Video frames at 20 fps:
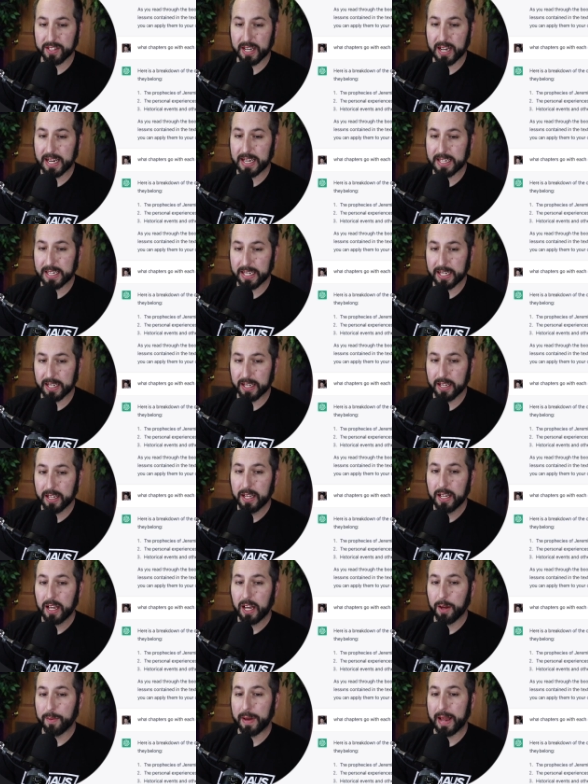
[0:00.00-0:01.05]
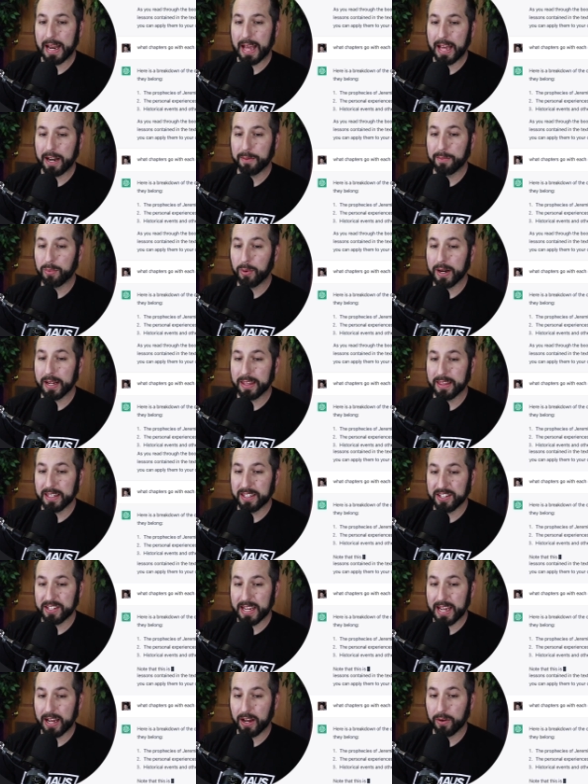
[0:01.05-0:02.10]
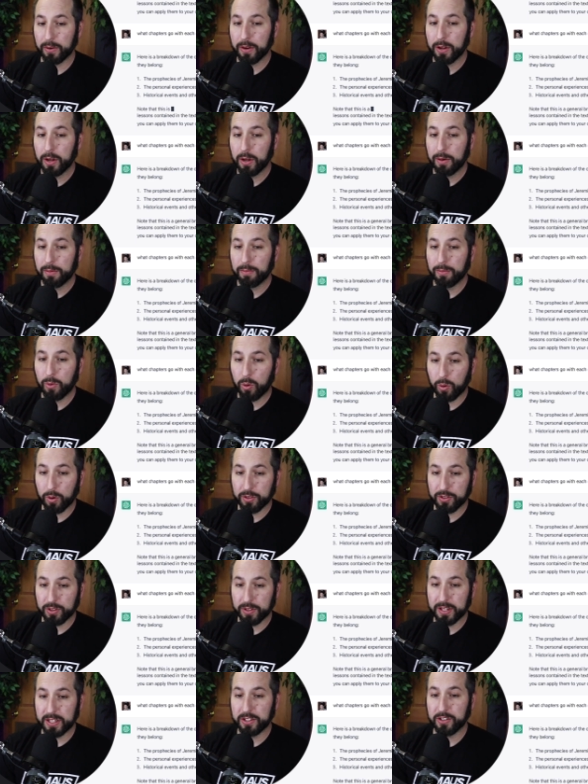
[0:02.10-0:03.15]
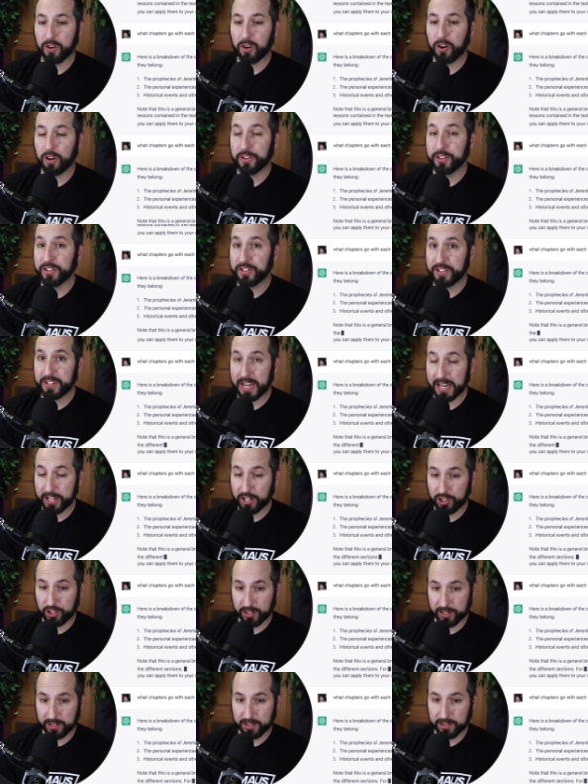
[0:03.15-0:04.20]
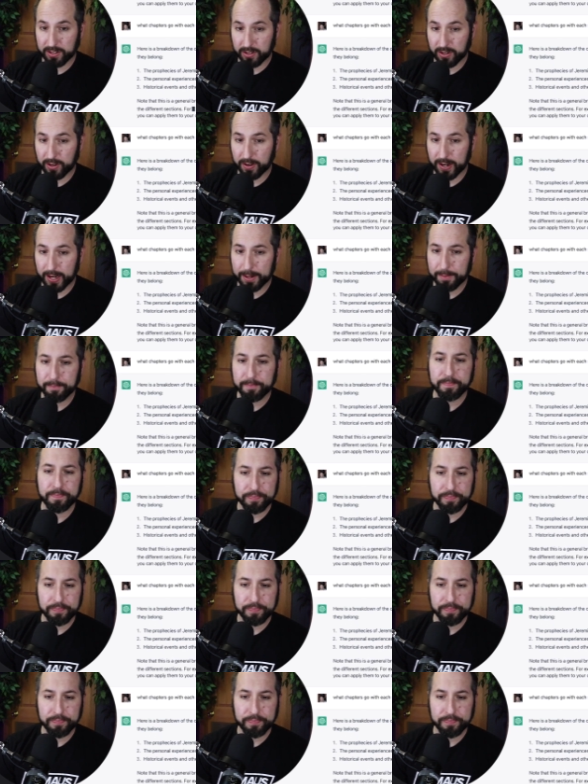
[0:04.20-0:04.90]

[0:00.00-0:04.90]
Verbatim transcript: an idea about how to break this down more. So these are our sections, all right?